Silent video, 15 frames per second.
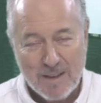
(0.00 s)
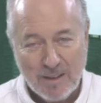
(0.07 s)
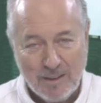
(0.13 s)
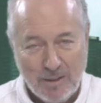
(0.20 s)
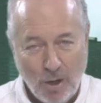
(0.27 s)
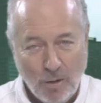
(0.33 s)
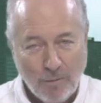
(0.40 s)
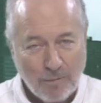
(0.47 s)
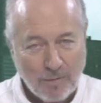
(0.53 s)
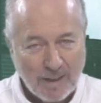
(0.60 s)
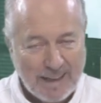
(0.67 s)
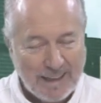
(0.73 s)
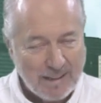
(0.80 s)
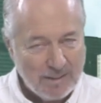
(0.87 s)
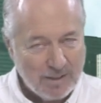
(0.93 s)
Don't
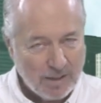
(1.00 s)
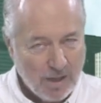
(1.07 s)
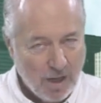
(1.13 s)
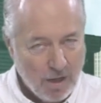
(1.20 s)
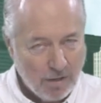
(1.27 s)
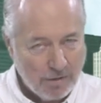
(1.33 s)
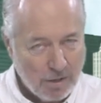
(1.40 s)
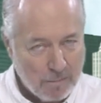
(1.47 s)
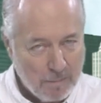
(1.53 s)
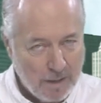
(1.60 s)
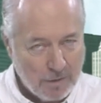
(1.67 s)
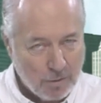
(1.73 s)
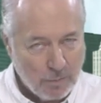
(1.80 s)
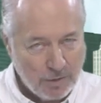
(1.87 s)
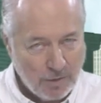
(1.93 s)
forget to call your
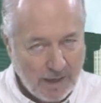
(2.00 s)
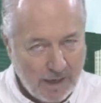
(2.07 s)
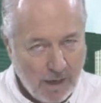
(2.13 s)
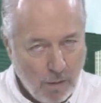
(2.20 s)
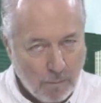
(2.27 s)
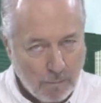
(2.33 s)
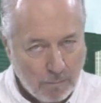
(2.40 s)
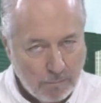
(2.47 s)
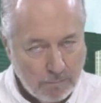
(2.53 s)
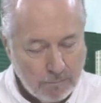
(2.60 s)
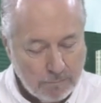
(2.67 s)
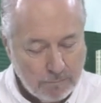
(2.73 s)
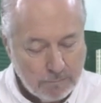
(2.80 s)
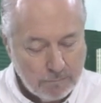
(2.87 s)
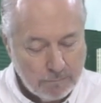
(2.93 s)
mother when you get home.
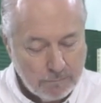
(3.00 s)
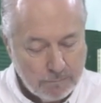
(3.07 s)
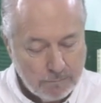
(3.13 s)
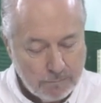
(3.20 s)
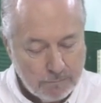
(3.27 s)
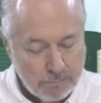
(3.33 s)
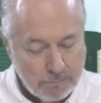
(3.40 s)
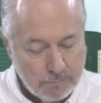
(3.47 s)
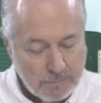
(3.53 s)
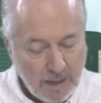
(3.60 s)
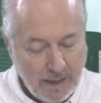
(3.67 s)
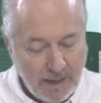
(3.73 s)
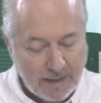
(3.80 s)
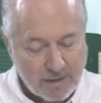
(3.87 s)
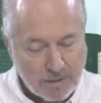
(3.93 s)

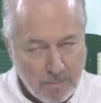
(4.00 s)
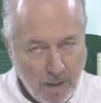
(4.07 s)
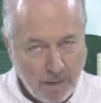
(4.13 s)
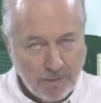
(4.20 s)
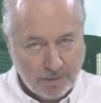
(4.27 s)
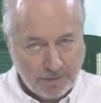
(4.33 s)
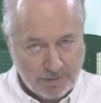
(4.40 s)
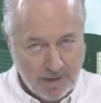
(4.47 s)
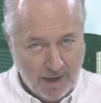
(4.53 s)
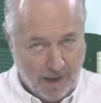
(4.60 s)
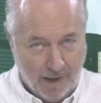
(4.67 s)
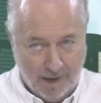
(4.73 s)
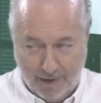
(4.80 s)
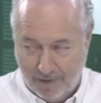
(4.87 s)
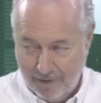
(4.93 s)
It's Mother's
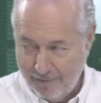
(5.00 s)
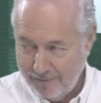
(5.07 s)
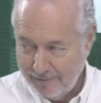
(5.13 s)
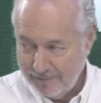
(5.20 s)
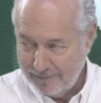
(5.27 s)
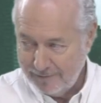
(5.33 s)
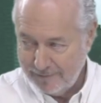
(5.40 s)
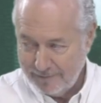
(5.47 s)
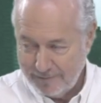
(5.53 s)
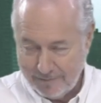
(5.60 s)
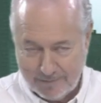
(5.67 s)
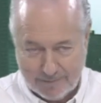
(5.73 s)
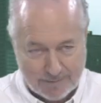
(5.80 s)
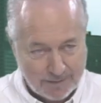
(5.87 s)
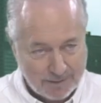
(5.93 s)
Day.
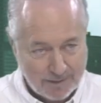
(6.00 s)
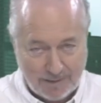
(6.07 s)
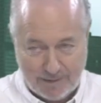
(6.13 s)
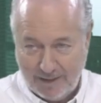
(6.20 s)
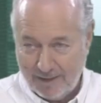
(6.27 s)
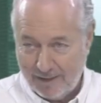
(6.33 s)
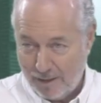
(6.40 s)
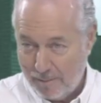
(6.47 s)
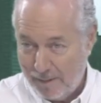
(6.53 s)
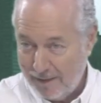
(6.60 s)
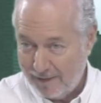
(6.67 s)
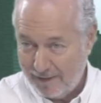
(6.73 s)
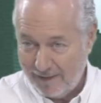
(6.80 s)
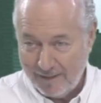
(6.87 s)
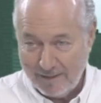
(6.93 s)
Es el Día de la
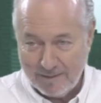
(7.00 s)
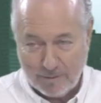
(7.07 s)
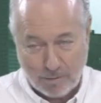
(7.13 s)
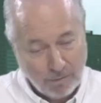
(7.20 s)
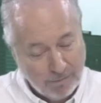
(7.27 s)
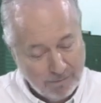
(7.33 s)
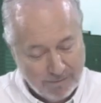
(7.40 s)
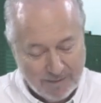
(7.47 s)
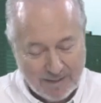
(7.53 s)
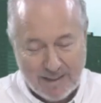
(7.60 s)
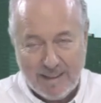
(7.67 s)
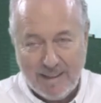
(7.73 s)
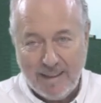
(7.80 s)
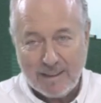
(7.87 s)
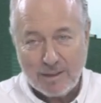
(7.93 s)
Madre.
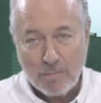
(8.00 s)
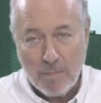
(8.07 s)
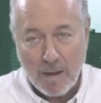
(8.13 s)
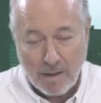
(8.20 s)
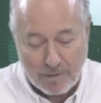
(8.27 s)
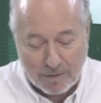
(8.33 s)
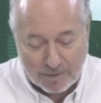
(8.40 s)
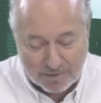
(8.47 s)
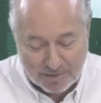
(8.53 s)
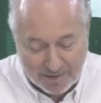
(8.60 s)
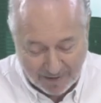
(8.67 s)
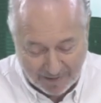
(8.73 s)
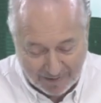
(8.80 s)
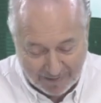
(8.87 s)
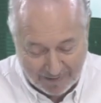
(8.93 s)
It's Mother's
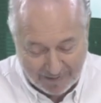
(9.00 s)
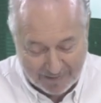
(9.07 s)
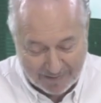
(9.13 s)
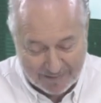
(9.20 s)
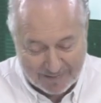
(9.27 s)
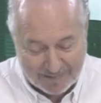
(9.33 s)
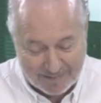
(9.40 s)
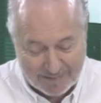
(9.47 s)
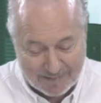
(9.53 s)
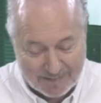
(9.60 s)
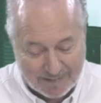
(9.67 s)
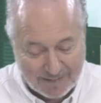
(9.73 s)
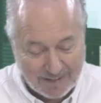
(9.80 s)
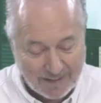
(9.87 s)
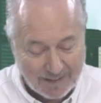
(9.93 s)
Day.
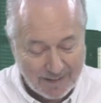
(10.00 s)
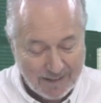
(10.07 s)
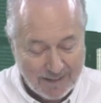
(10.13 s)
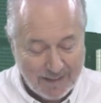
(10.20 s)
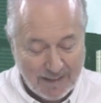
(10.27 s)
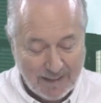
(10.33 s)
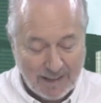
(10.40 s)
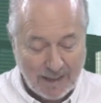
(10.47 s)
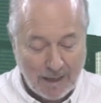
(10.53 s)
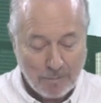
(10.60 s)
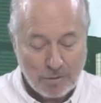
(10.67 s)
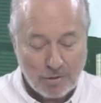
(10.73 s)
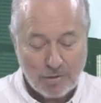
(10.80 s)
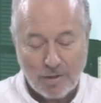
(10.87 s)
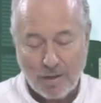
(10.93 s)
Yeah, and I'm
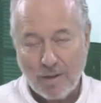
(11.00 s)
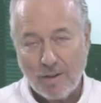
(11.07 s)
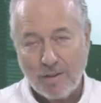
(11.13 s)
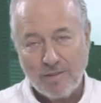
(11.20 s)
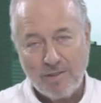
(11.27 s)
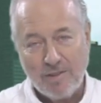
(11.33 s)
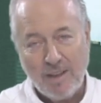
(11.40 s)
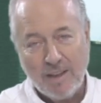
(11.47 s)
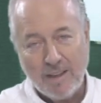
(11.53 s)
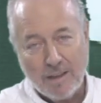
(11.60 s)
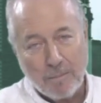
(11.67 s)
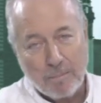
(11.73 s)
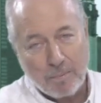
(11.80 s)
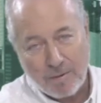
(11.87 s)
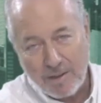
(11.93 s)
sure she'll
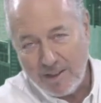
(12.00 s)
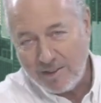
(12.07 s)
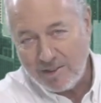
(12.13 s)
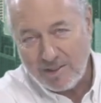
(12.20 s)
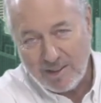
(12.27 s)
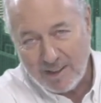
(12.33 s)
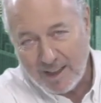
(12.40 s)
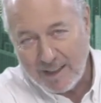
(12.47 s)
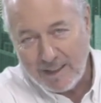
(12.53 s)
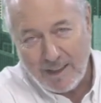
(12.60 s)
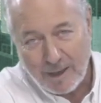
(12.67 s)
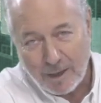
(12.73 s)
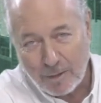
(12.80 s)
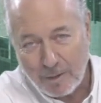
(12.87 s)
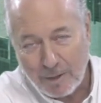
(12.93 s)
appreciate
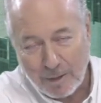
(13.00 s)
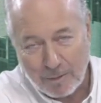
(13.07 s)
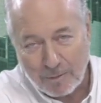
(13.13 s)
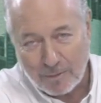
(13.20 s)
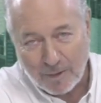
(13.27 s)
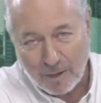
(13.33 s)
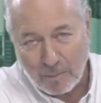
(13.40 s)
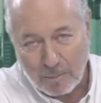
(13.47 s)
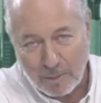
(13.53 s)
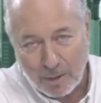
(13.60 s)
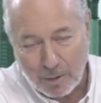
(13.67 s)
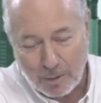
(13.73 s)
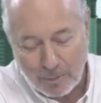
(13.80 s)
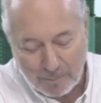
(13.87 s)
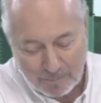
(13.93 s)
hearing from
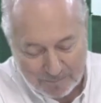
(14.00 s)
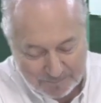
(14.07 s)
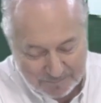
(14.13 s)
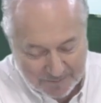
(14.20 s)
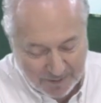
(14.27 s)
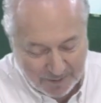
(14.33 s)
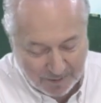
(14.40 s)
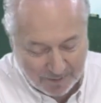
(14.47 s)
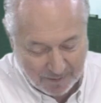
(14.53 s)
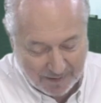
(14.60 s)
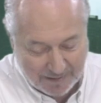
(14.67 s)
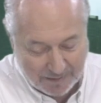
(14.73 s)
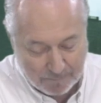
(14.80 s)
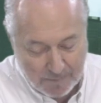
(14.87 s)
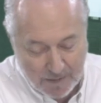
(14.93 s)
you. All right.